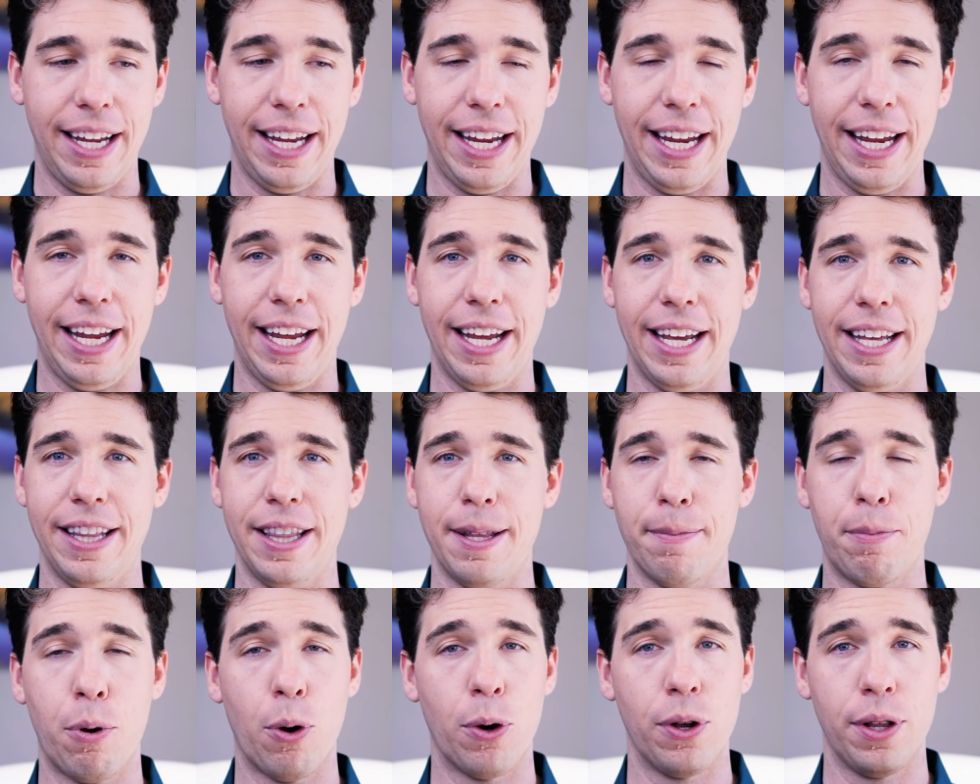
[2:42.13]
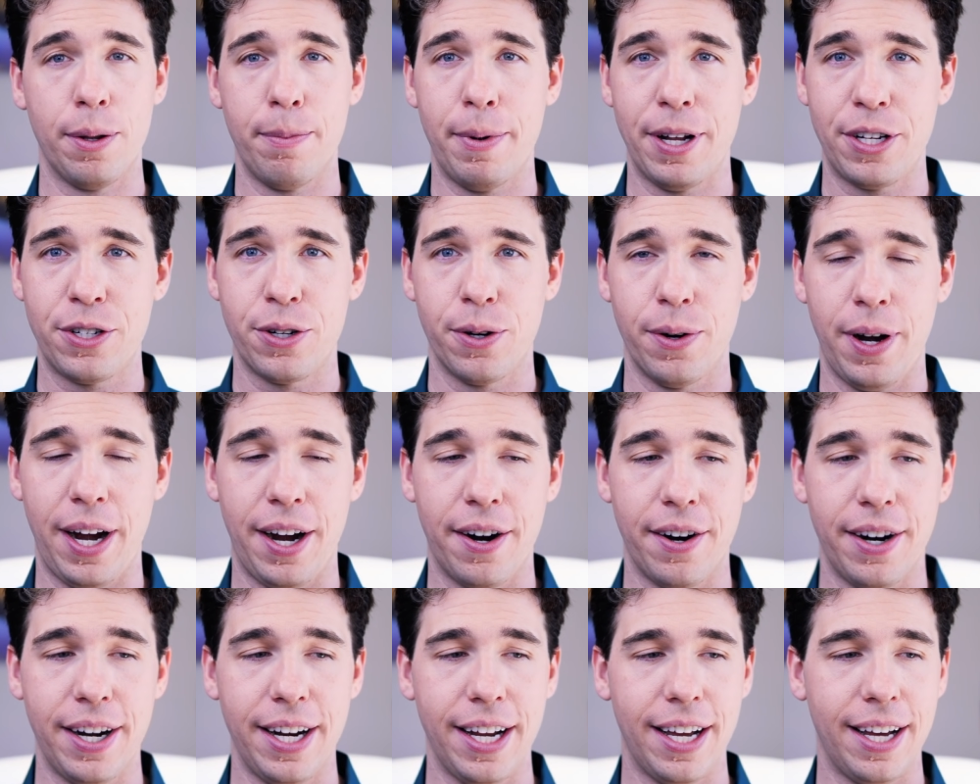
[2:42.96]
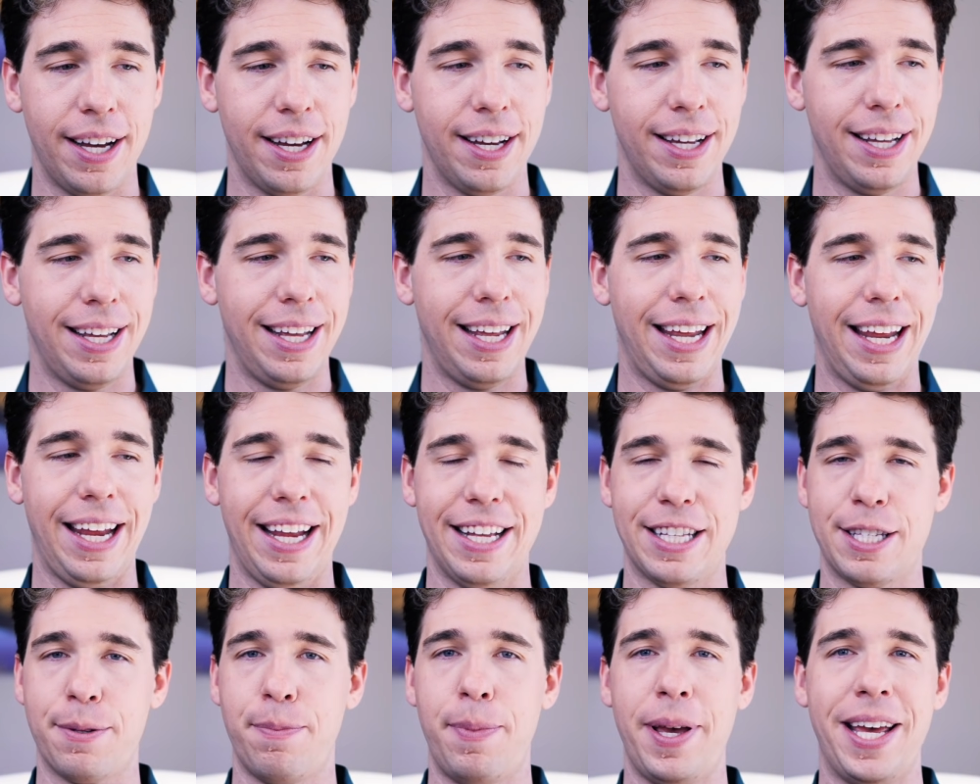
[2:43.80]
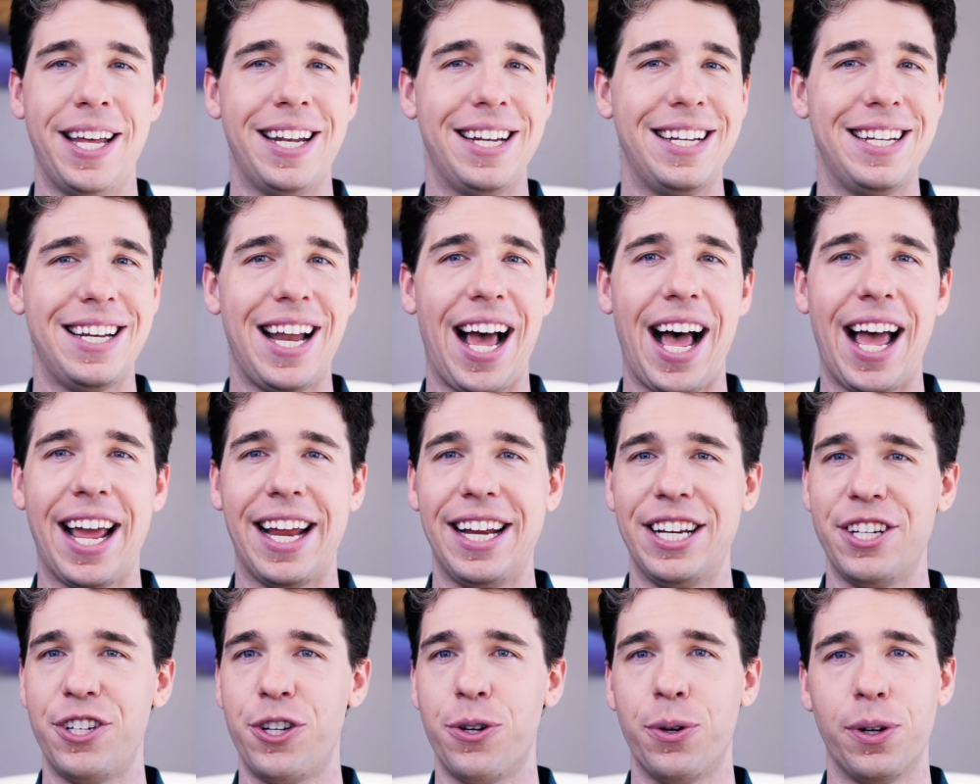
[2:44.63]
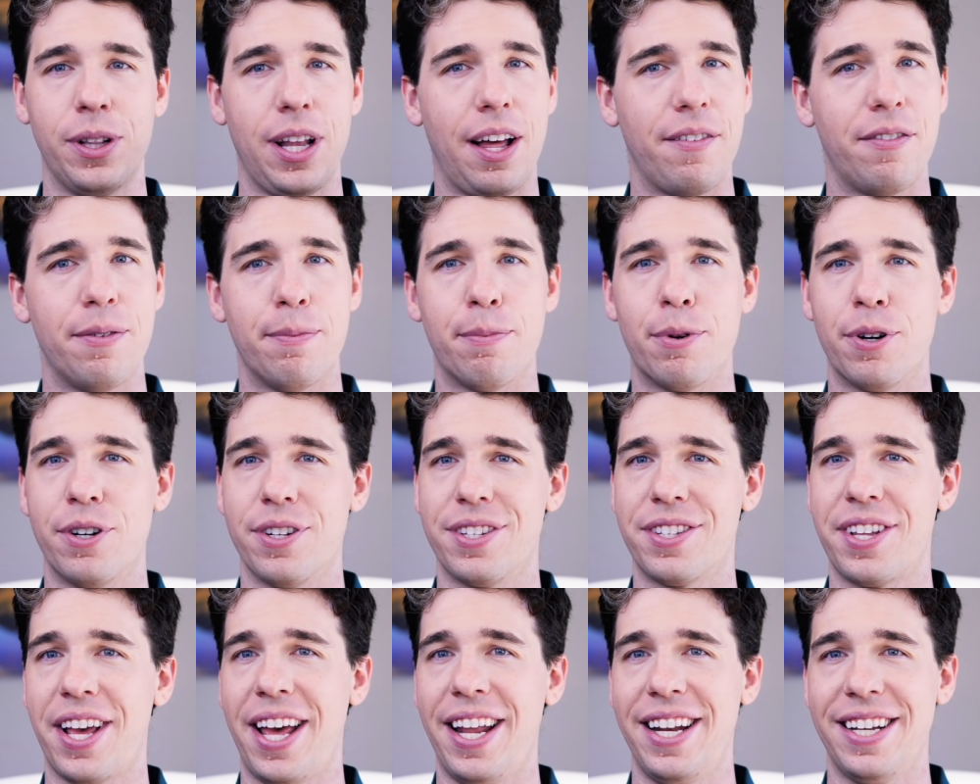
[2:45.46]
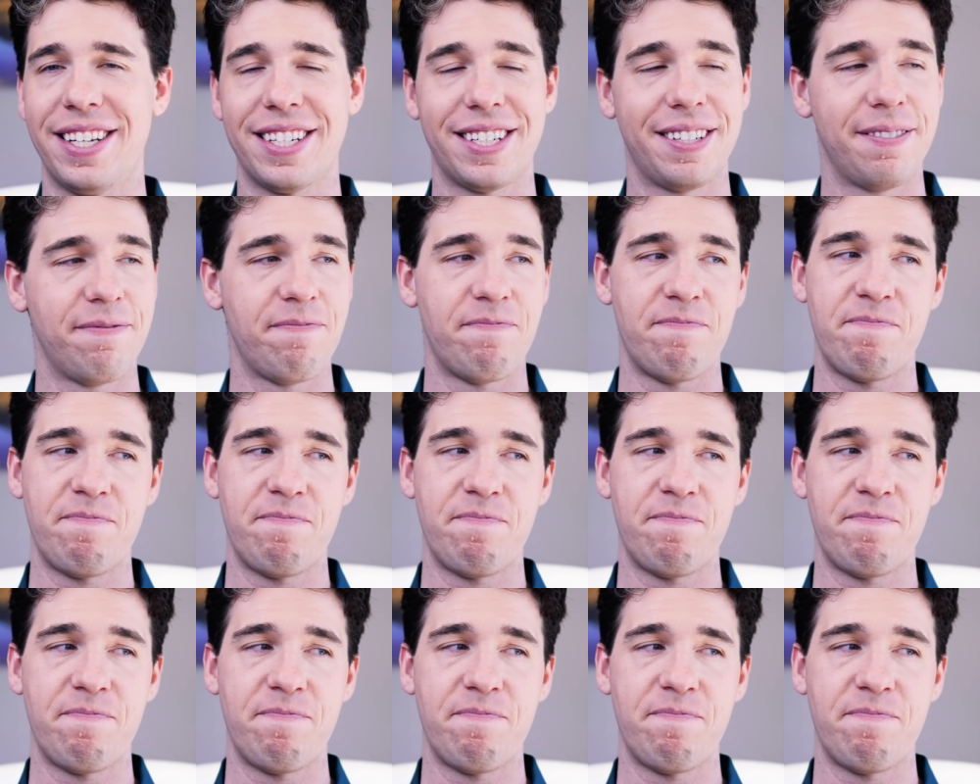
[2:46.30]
In the Portland metro area, it's been 9 to 11%